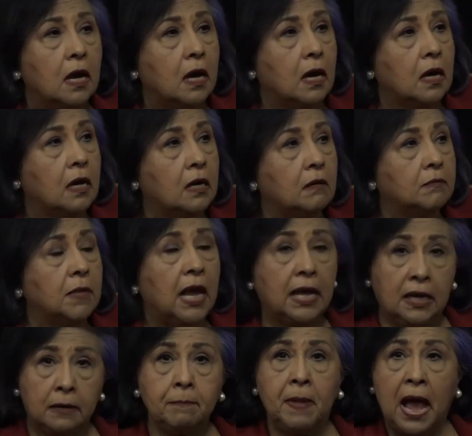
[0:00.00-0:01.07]
Um,
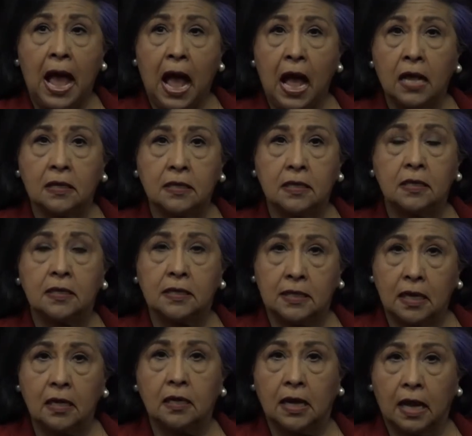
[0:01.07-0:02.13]
and it passed in the
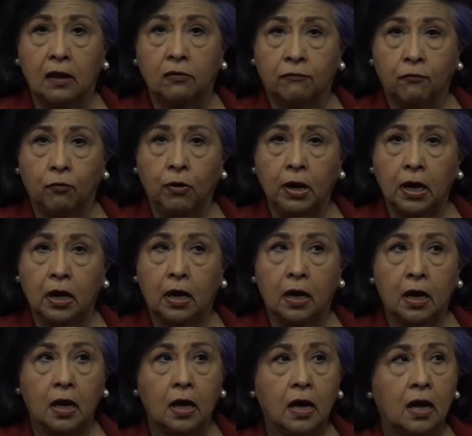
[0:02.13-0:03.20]
state of California.
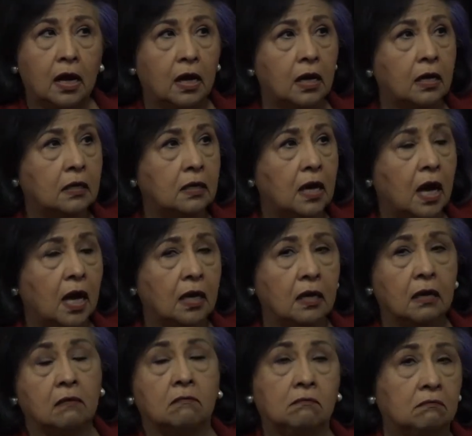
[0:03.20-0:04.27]
Uh, I
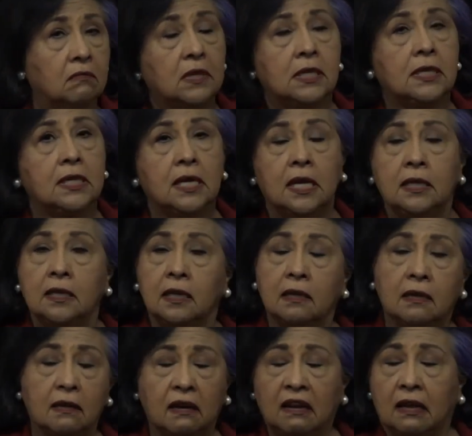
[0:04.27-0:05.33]
am a state that
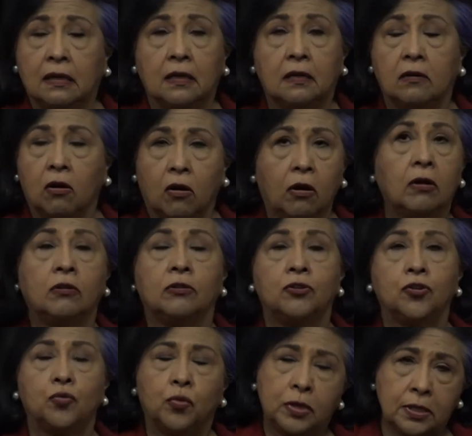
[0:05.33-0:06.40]
elected Arnold
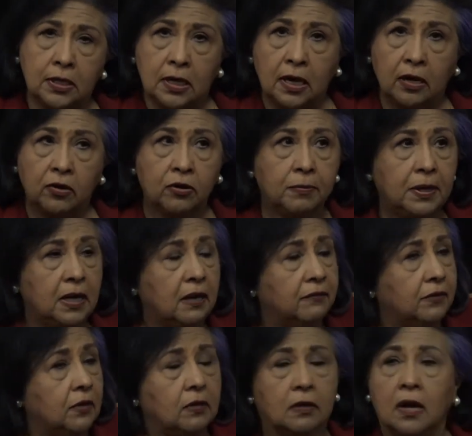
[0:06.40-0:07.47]
Schwarzenegger to be
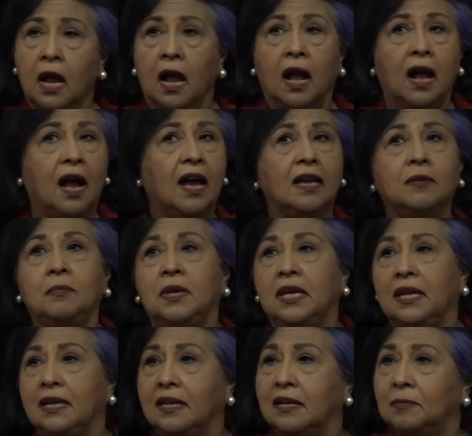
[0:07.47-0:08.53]
governor. I
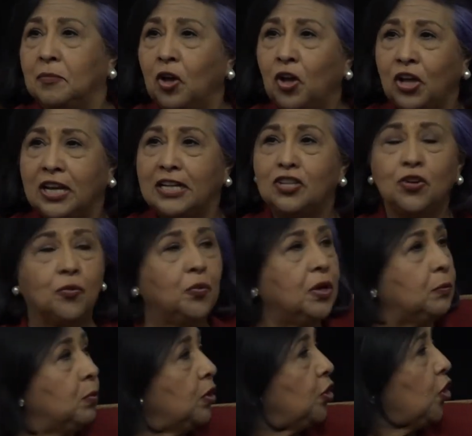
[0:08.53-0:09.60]
mean, come on. So we
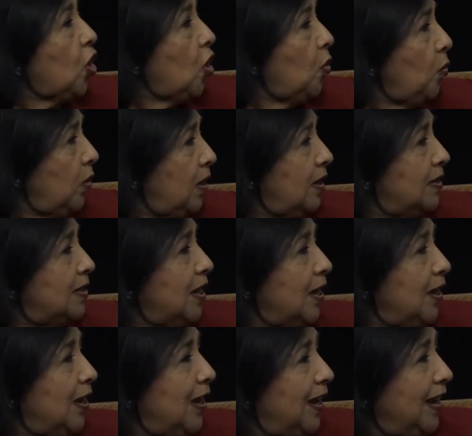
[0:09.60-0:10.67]
weren't always. Who's now